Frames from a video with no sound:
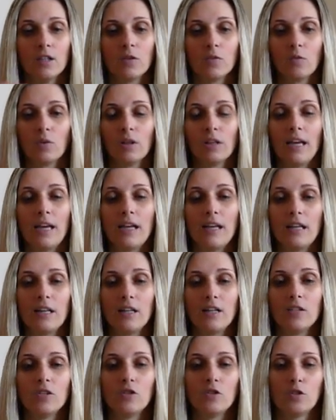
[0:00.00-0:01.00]

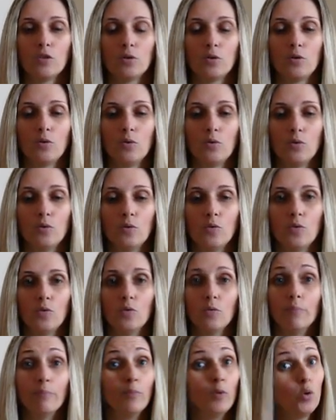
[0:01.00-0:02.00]
related to
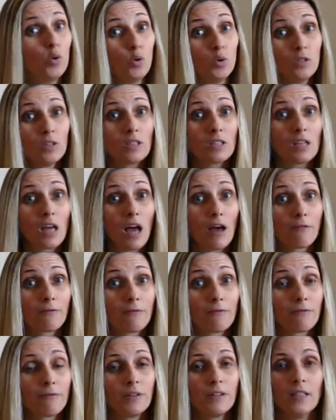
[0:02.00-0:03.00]
mood
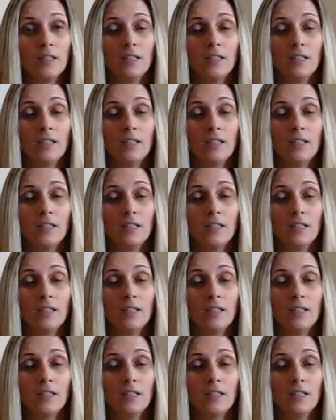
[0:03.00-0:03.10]
stuff,